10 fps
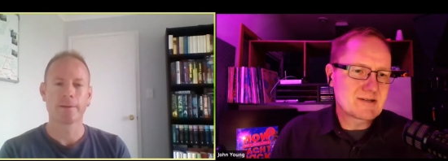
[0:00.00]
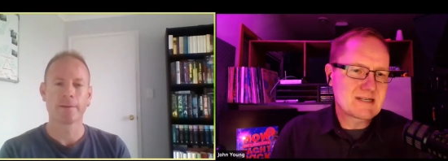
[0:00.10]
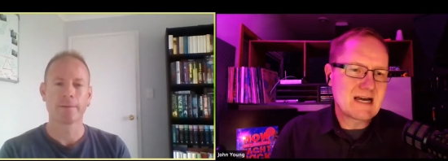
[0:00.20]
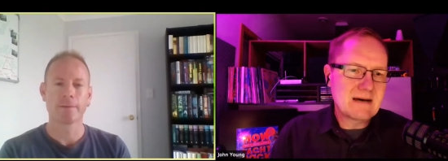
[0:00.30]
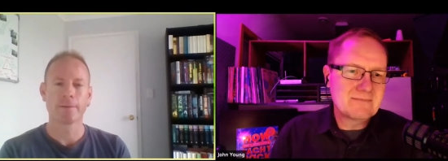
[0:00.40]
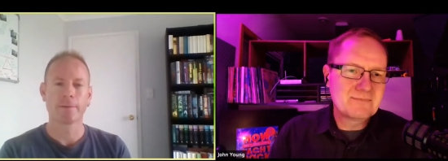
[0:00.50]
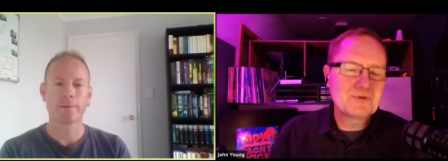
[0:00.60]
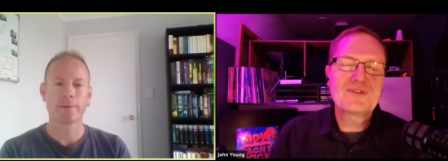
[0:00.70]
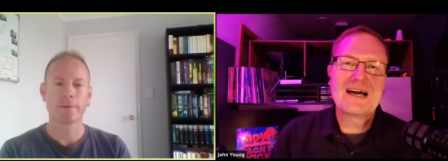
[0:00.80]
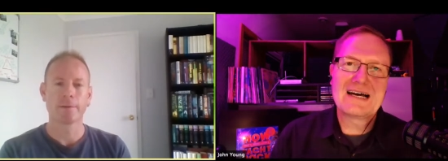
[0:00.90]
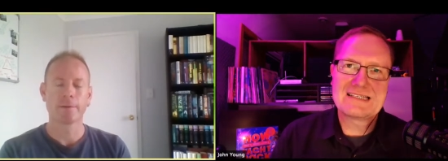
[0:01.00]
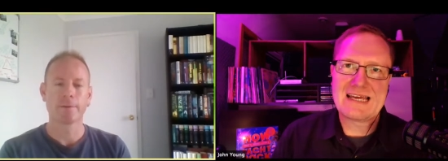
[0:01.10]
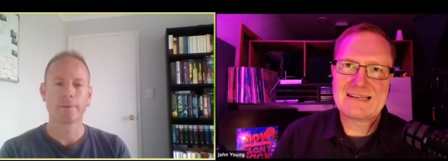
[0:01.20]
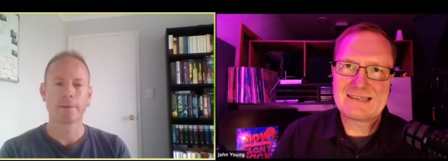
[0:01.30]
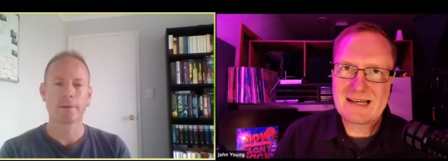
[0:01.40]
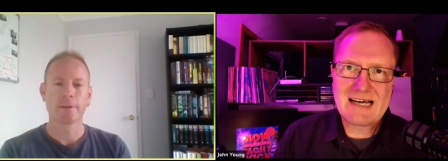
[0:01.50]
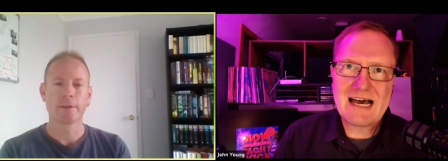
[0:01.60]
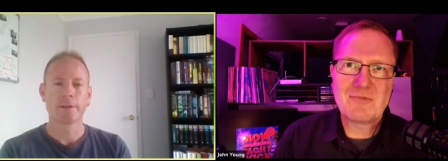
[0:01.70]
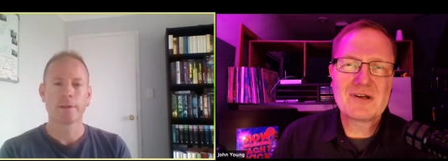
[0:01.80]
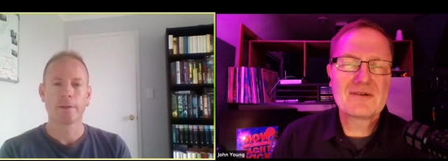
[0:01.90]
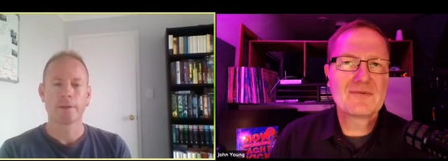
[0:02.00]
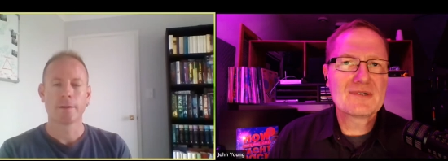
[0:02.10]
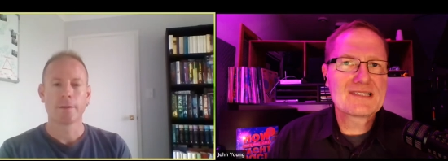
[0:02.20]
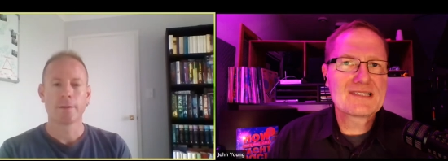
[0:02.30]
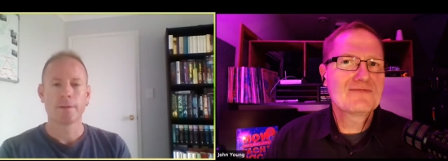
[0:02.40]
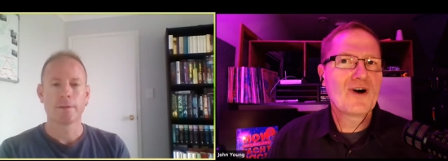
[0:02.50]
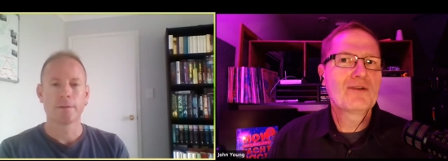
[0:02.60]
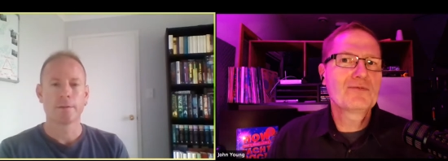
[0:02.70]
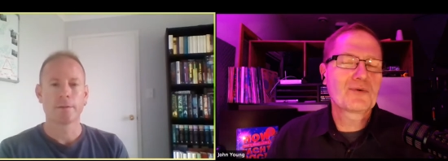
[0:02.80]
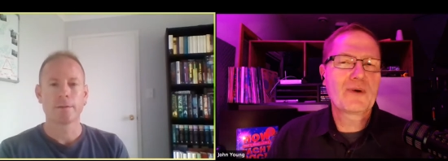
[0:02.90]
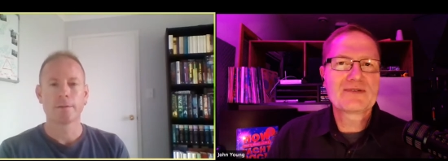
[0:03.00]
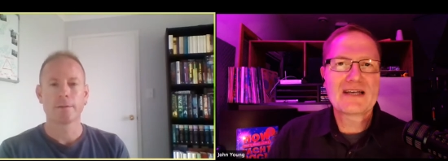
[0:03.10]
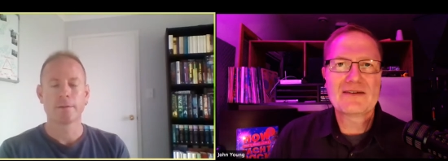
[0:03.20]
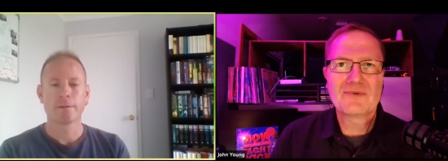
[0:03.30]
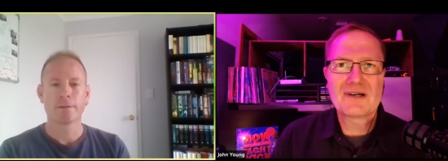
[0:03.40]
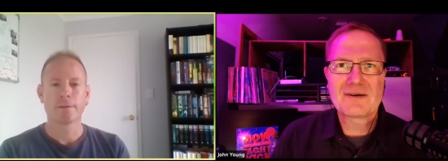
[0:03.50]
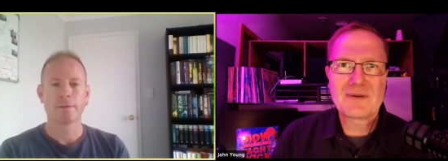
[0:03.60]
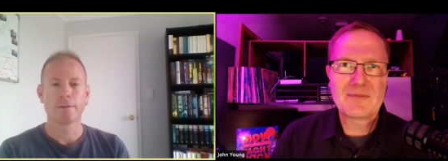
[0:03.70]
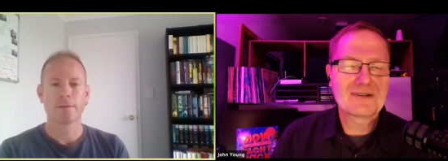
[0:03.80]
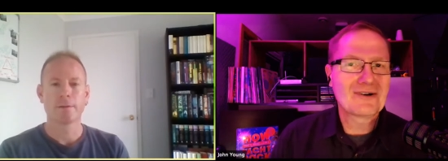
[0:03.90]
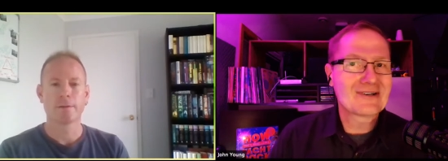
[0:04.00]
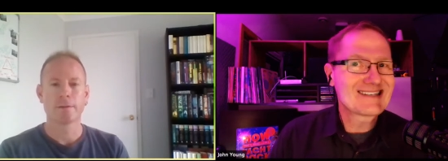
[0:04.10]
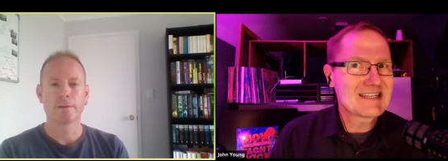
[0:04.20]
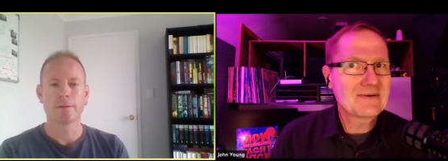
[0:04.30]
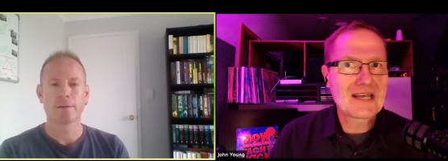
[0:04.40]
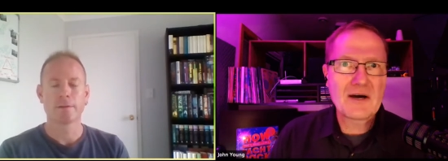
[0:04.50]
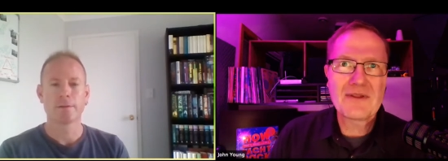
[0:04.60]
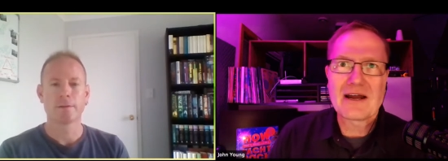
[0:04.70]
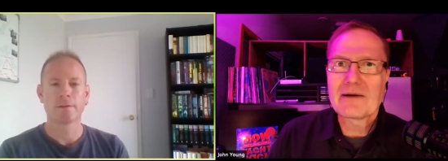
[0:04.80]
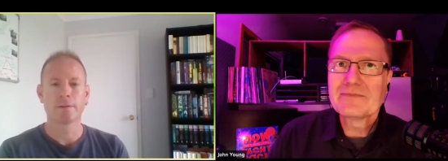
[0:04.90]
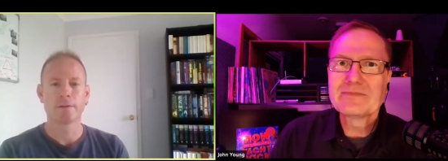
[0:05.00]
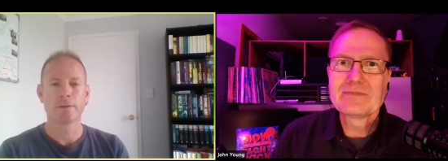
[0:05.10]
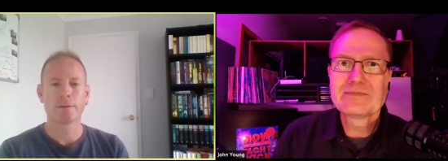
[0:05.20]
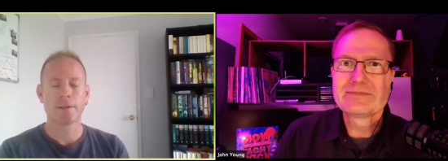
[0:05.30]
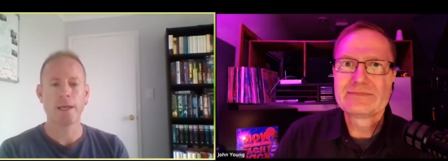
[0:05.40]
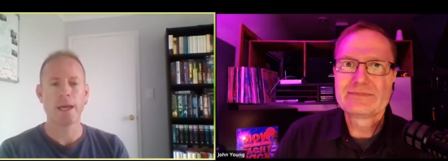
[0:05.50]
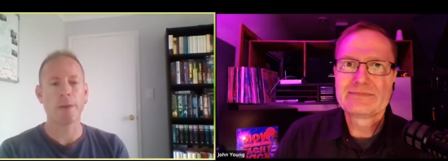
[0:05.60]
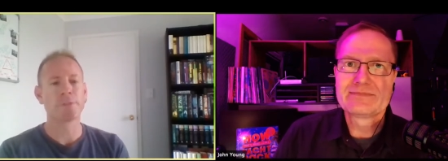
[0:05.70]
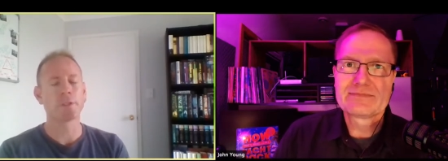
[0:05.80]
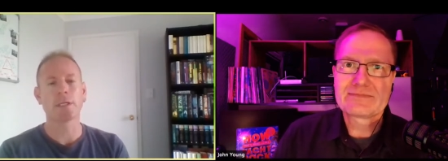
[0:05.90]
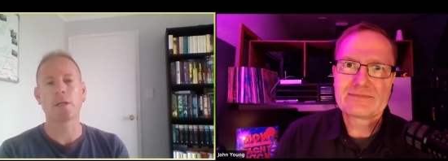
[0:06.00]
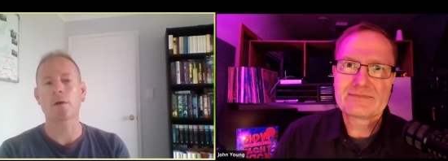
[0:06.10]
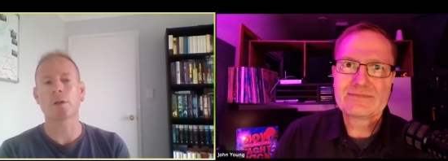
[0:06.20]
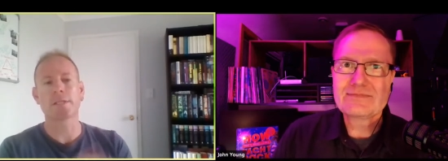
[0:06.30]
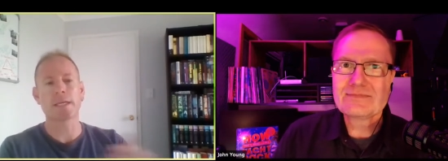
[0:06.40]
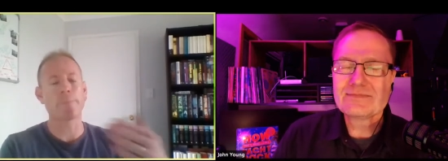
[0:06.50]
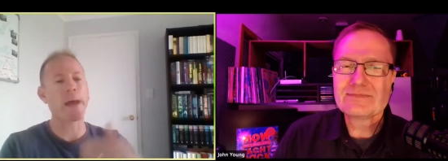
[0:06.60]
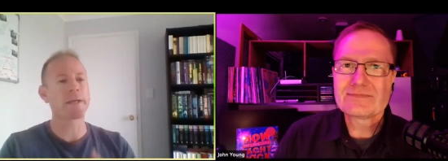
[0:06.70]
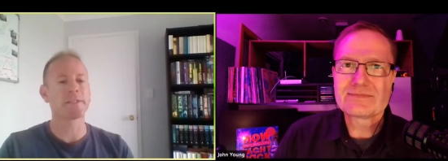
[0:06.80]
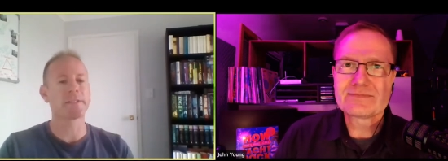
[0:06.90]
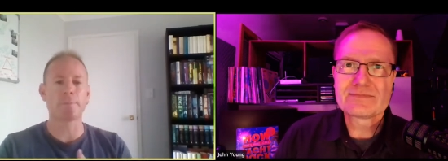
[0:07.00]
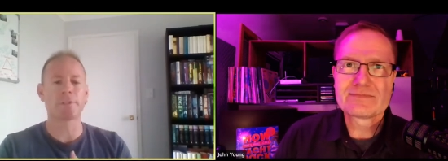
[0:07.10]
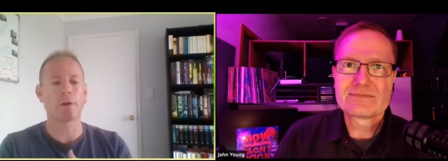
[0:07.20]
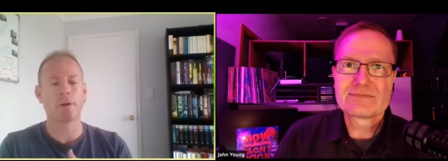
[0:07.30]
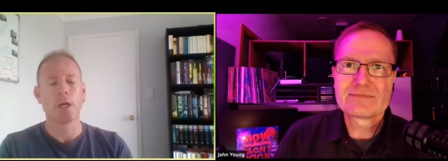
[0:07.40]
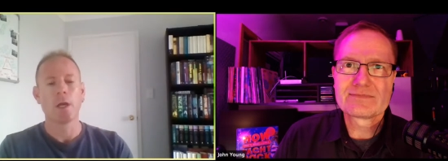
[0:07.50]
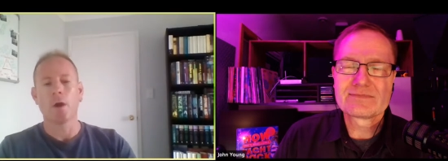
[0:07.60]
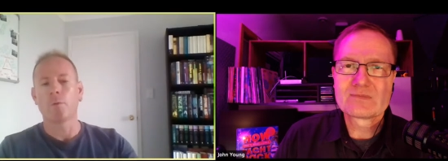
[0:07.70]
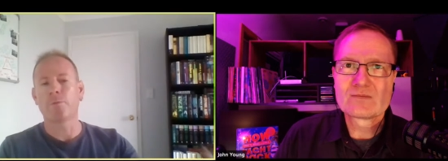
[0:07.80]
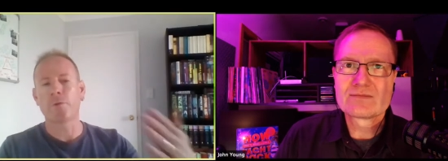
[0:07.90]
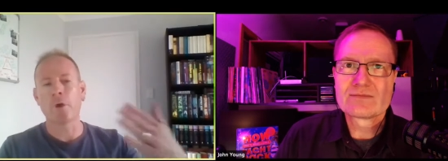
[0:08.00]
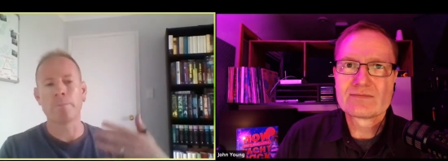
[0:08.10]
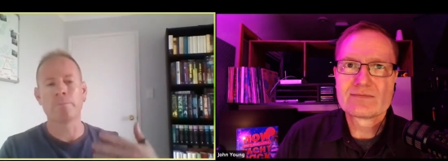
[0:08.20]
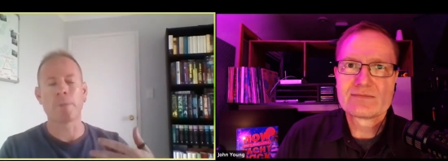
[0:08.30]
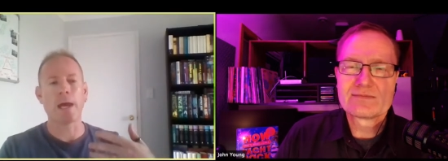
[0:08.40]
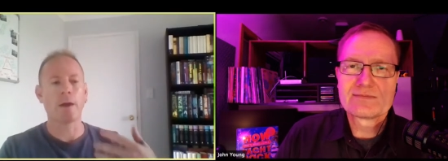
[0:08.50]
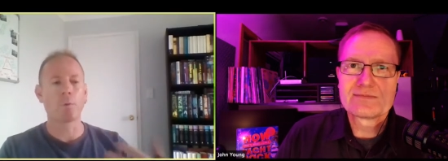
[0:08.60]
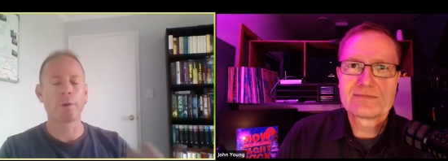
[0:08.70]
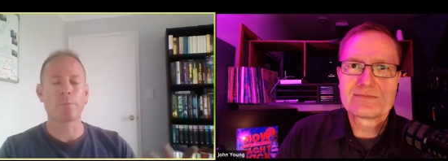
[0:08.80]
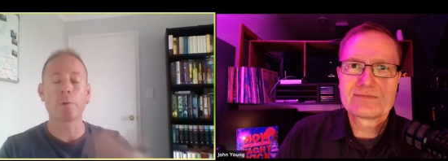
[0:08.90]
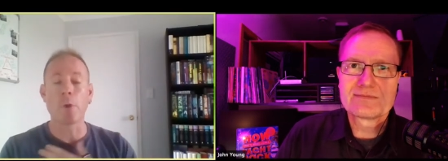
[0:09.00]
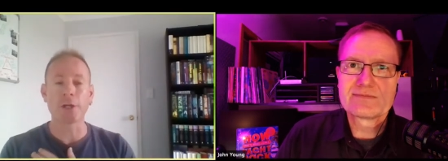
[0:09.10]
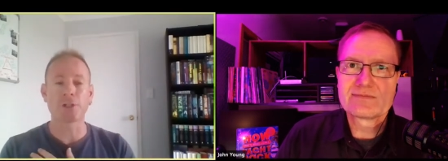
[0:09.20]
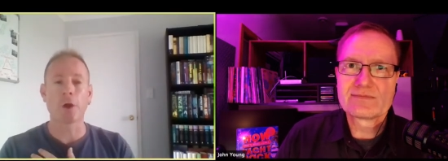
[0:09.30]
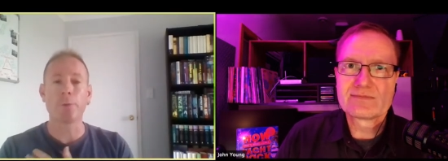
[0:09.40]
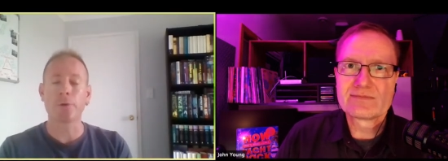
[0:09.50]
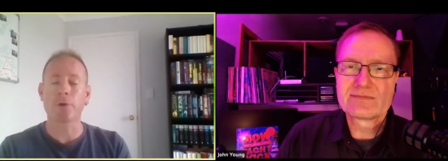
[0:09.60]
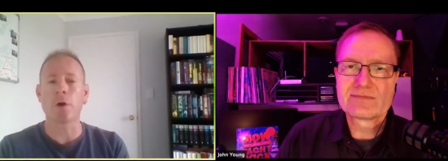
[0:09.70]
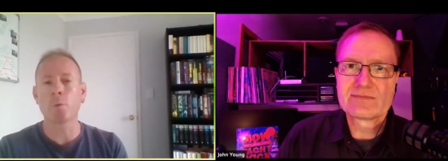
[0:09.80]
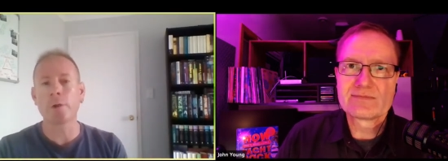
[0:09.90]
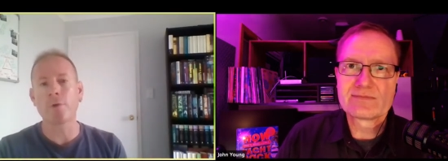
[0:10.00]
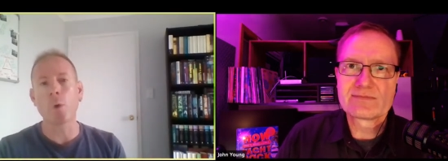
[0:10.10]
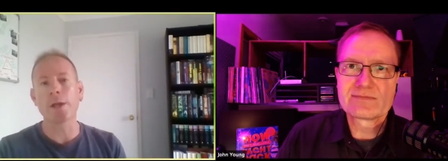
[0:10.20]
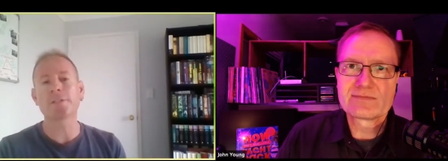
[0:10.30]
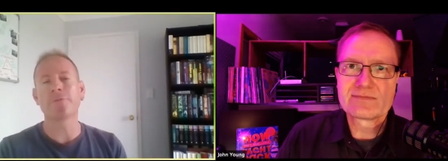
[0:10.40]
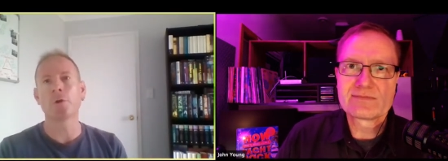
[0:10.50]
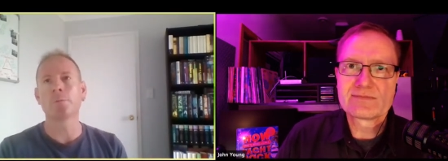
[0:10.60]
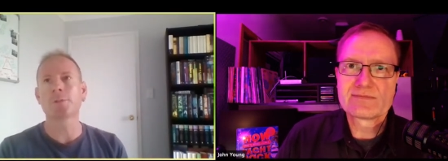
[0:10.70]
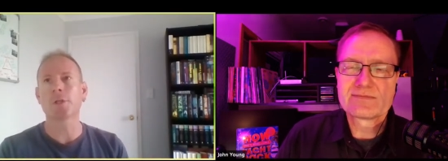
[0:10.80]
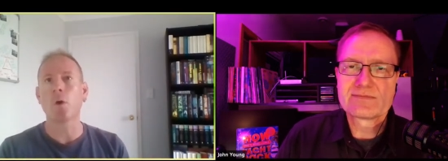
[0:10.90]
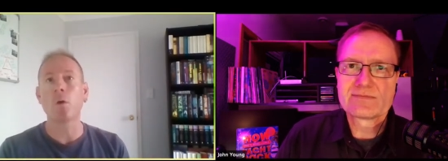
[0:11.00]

Speaker 1: um, boothcontent.com. What, what's involved with the website and what are people going to see when they go there?
Speaker 2: Yeah, absolutely. I'll, I'll take it back a step. So, from uh, with, with my show boothcon we've always filmed